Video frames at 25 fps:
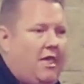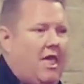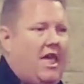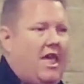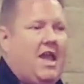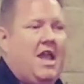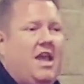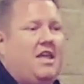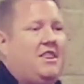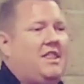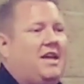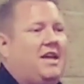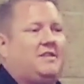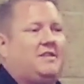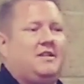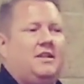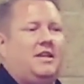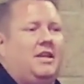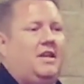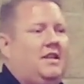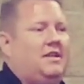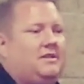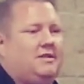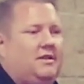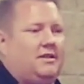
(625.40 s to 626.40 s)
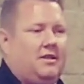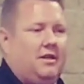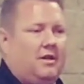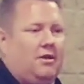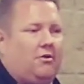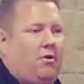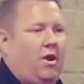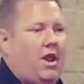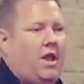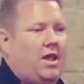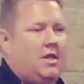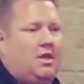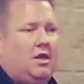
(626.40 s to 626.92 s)
And that's an easy
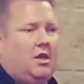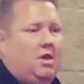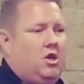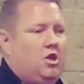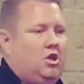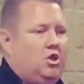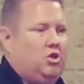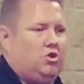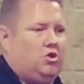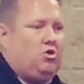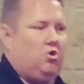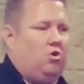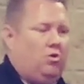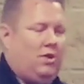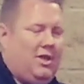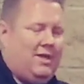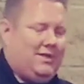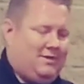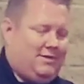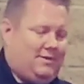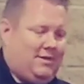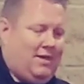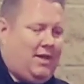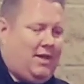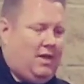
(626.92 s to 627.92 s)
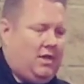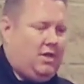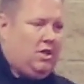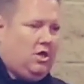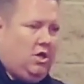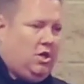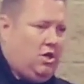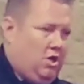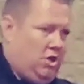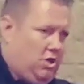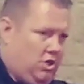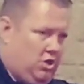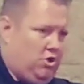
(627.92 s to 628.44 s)
thing, right? So let's say
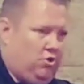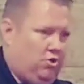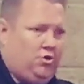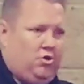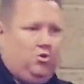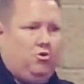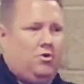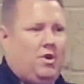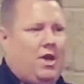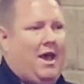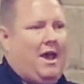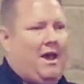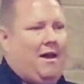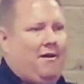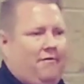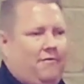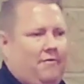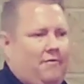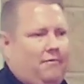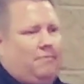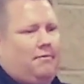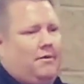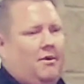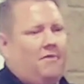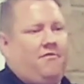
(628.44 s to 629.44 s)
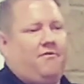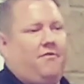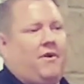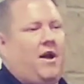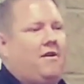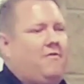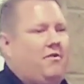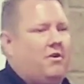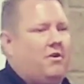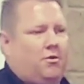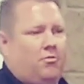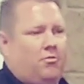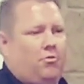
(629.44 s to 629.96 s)
you do have a
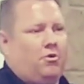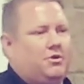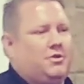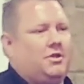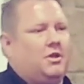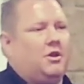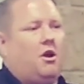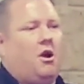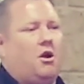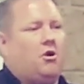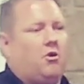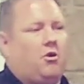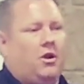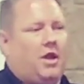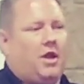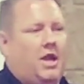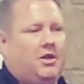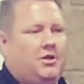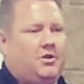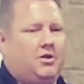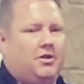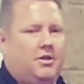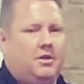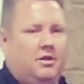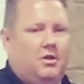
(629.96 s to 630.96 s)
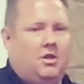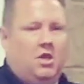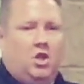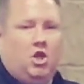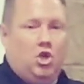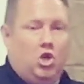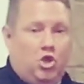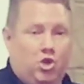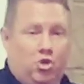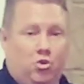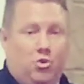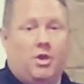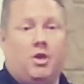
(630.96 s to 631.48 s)
500 person congregation,
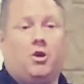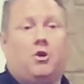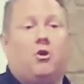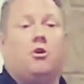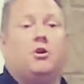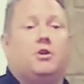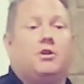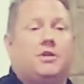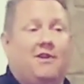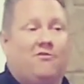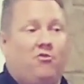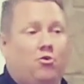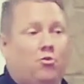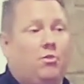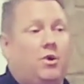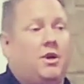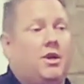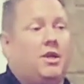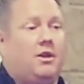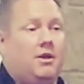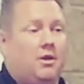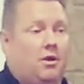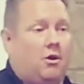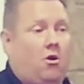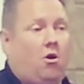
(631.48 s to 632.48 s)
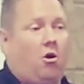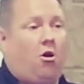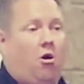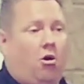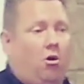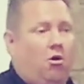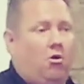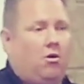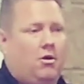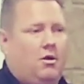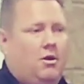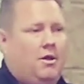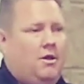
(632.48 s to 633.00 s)
you encourage everybody to
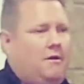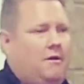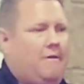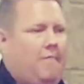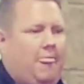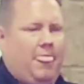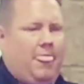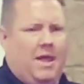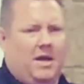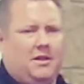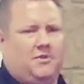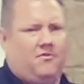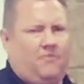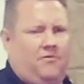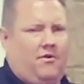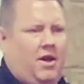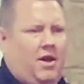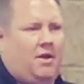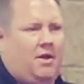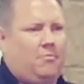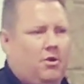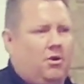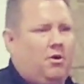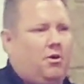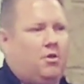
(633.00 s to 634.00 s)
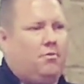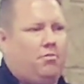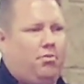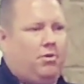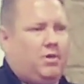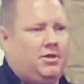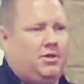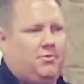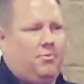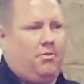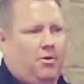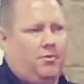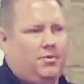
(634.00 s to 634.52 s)
call. That's fine, but all the
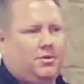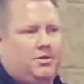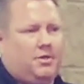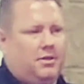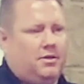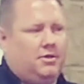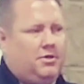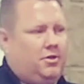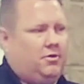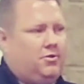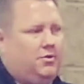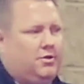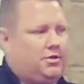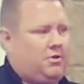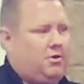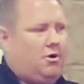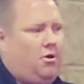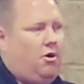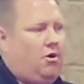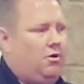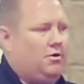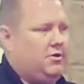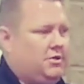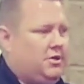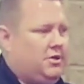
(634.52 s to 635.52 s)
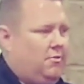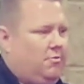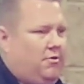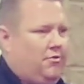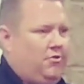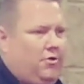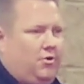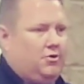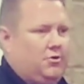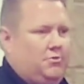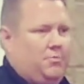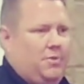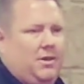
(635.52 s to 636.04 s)
police department's going to do is call some
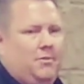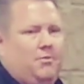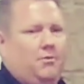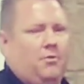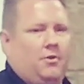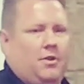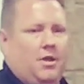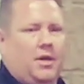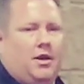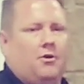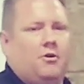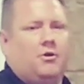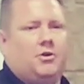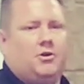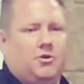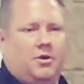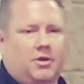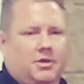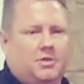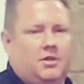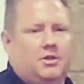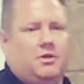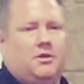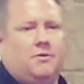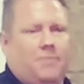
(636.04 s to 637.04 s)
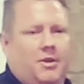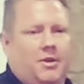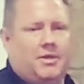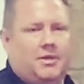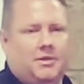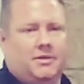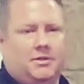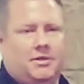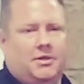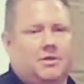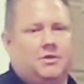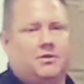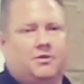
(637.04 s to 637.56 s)
of those people that are entrusted to make
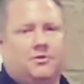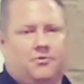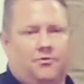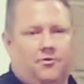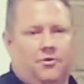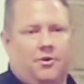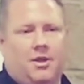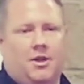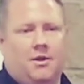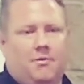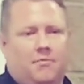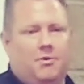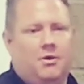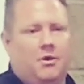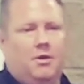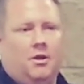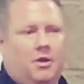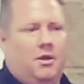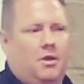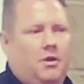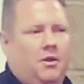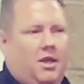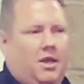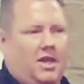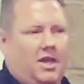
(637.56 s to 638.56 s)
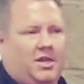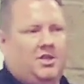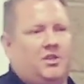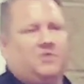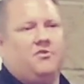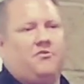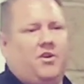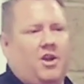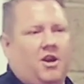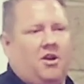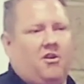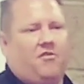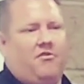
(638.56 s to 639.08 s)
decisions for them and
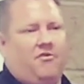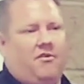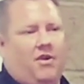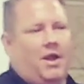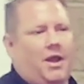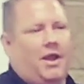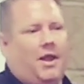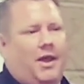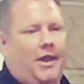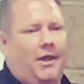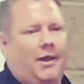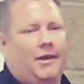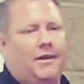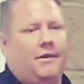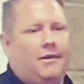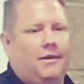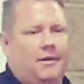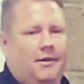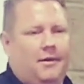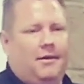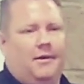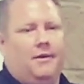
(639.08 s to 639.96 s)
just verify, hey,